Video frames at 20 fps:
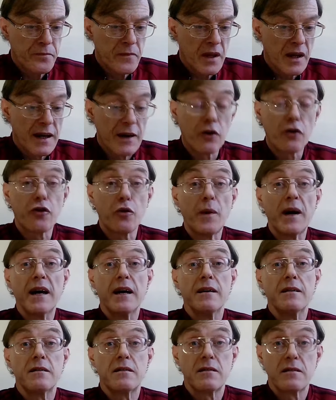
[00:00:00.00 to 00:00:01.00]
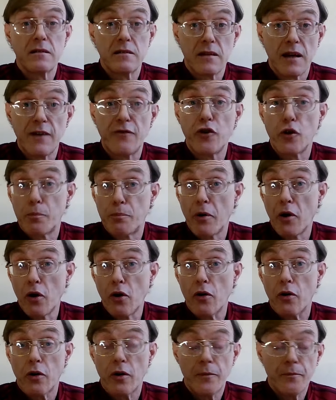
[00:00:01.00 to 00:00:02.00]
In other words, if you're
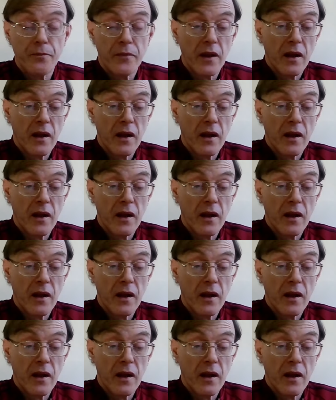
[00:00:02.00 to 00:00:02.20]
poor,